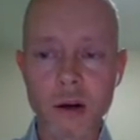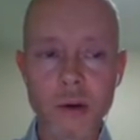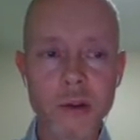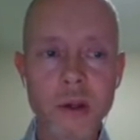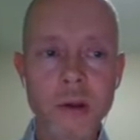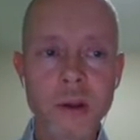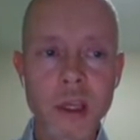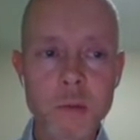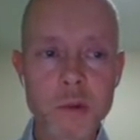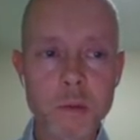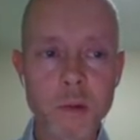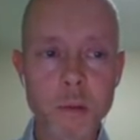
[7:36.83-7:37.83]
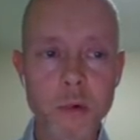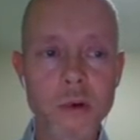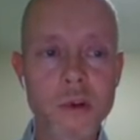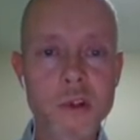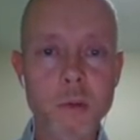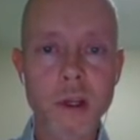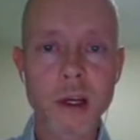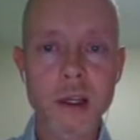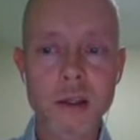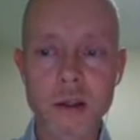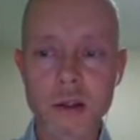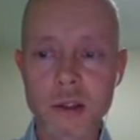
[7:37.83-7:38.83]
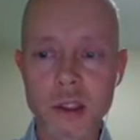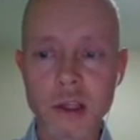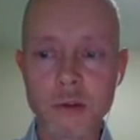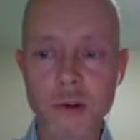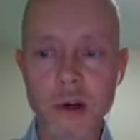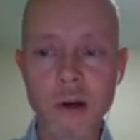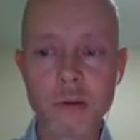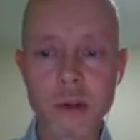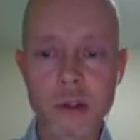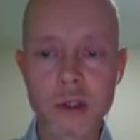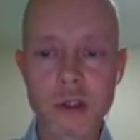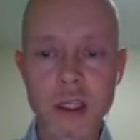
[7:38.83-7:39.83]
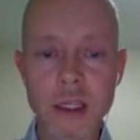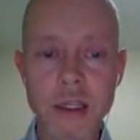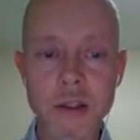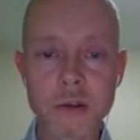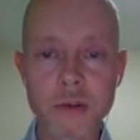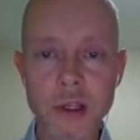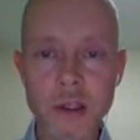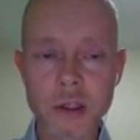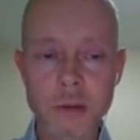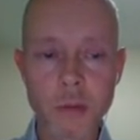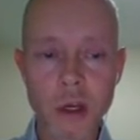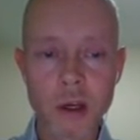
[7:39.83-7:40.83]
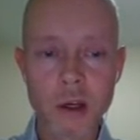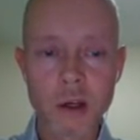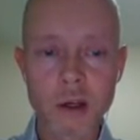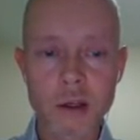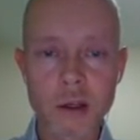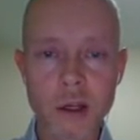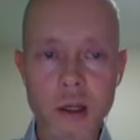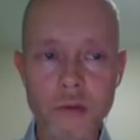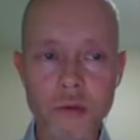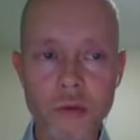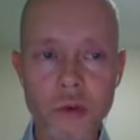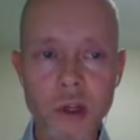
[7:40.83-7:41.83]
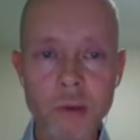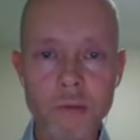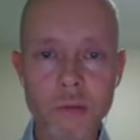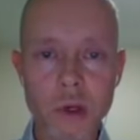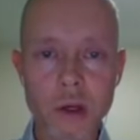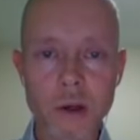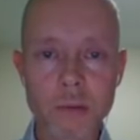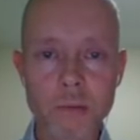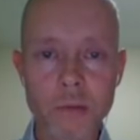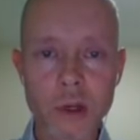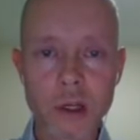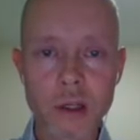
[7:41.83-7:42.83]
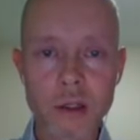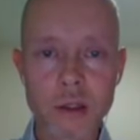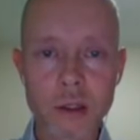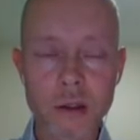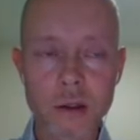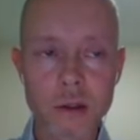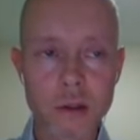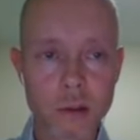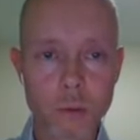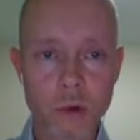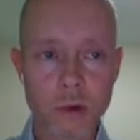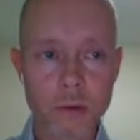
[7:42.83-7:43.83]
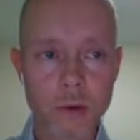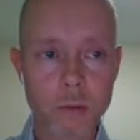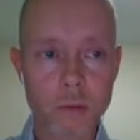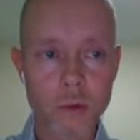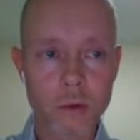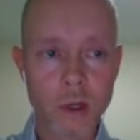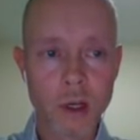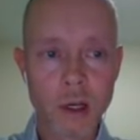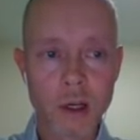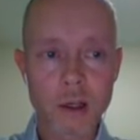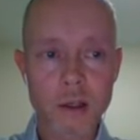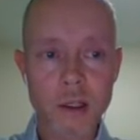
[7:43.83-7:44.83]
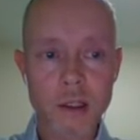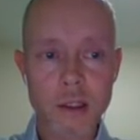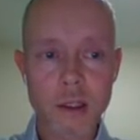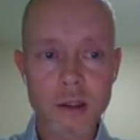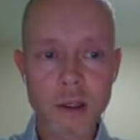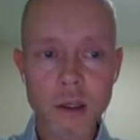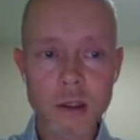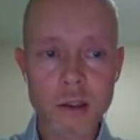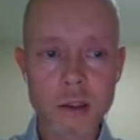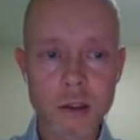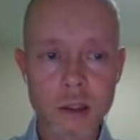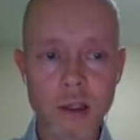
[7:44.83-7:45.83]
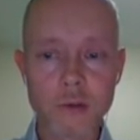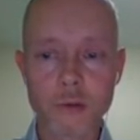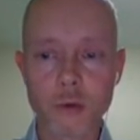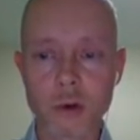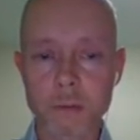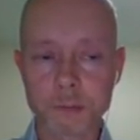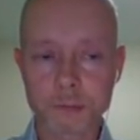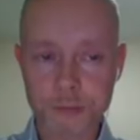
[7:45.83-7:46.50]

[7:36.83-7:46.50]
In the other games, my opponents played c5, the Sicilian defense, knight f3, and in one of them, knight c6, d4.